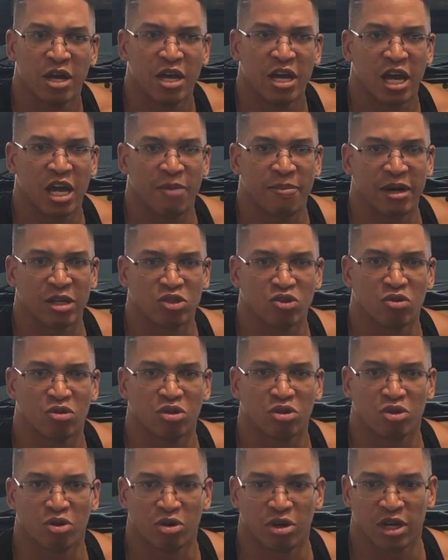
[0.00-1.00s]
and about
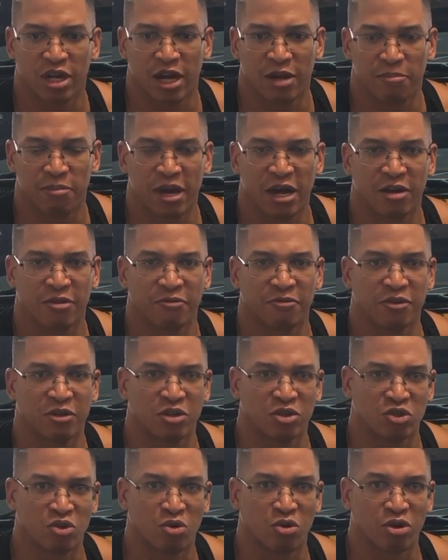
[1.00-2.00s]
239 pound-feet
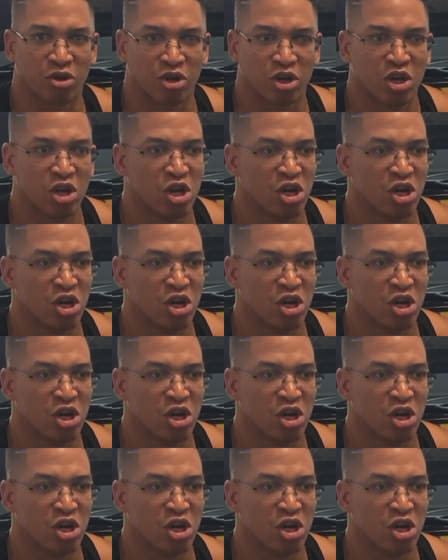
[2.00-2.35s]
of torque.